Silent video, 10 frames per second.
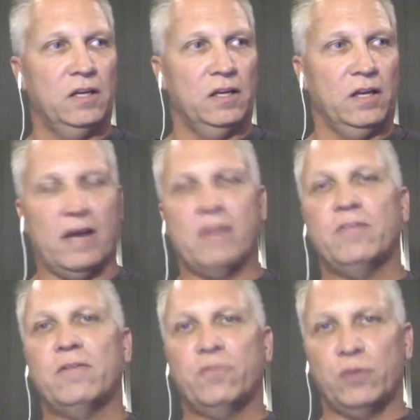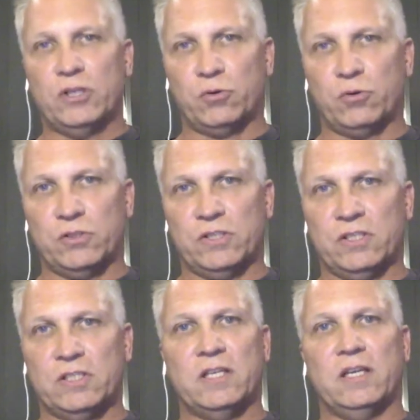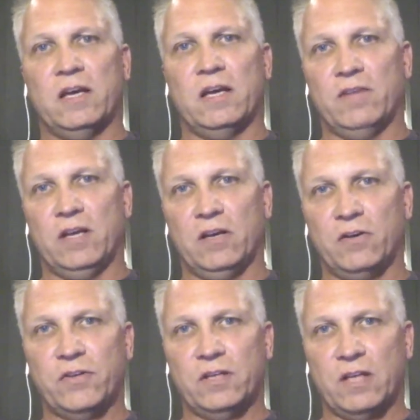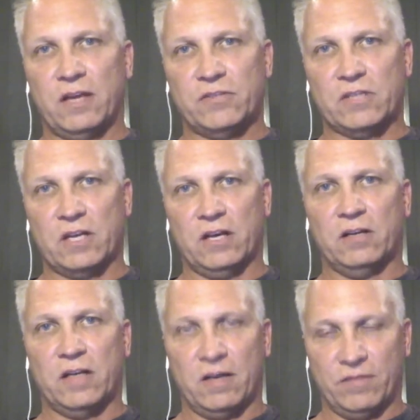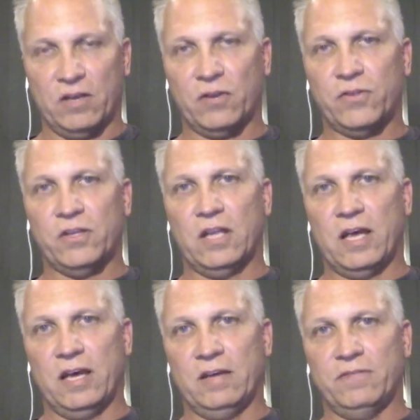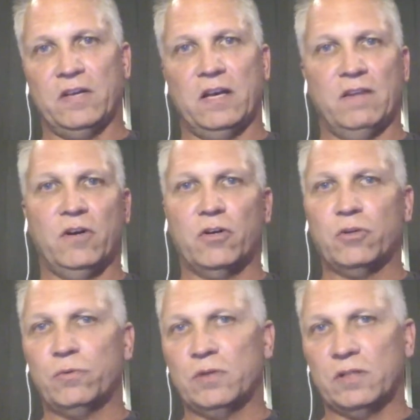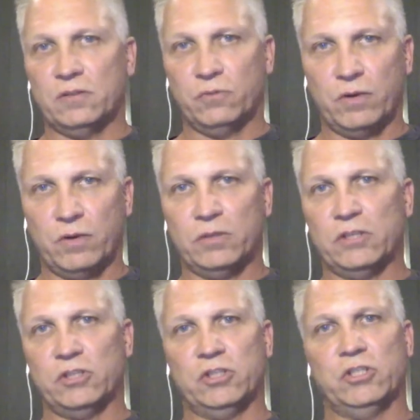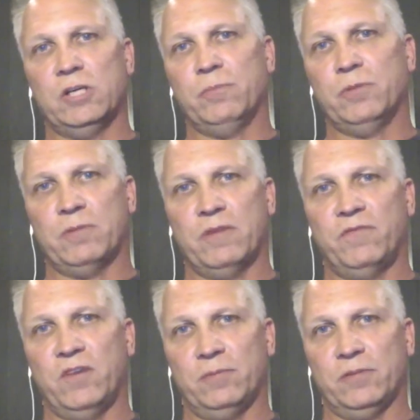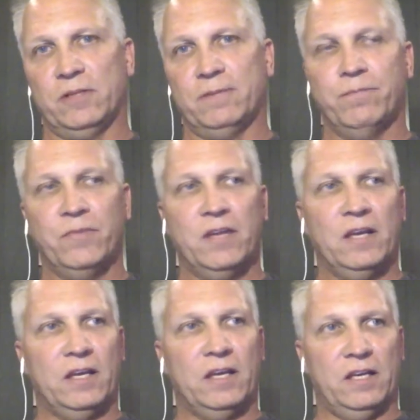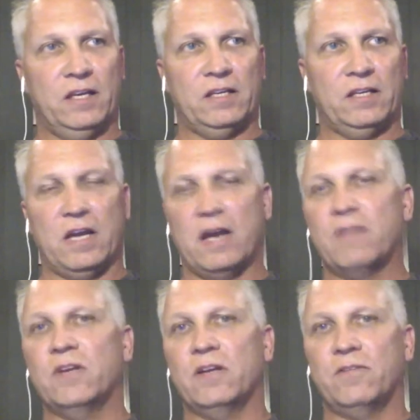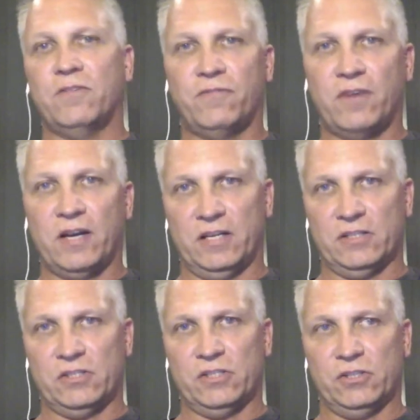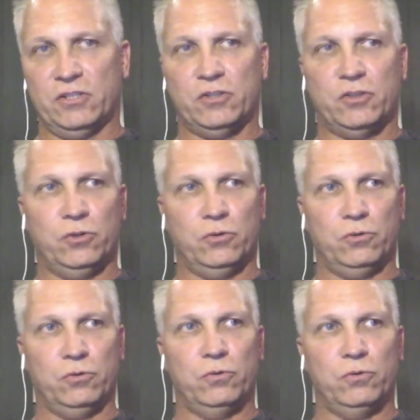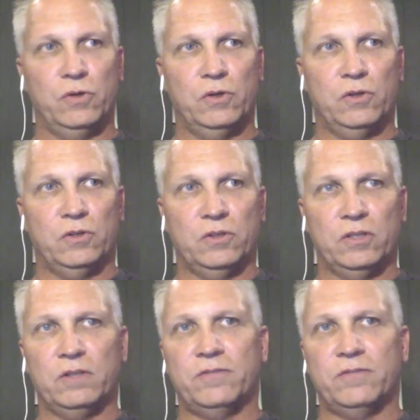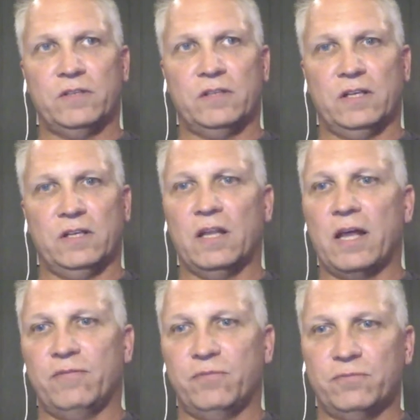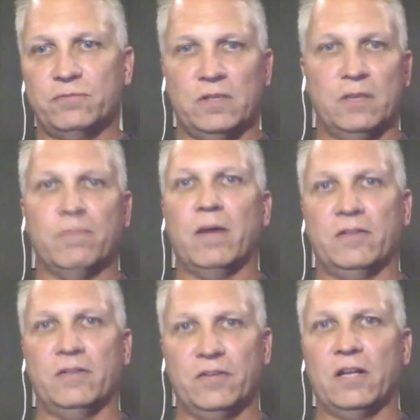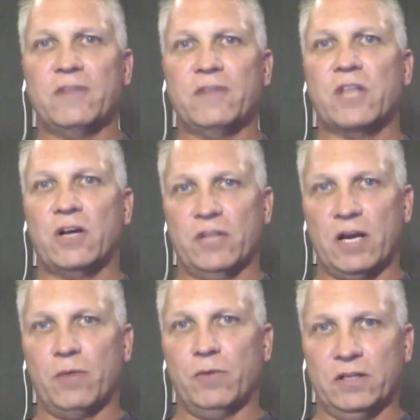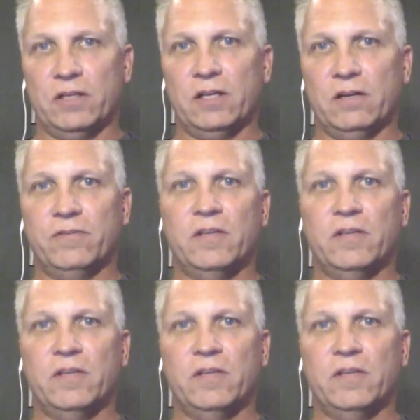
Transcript: have enough resources, have a healthy lifestyle, have a healthy life, have healthy, great relationship with my family, and have enough finances to live a life in my the lifestyle that I want to live.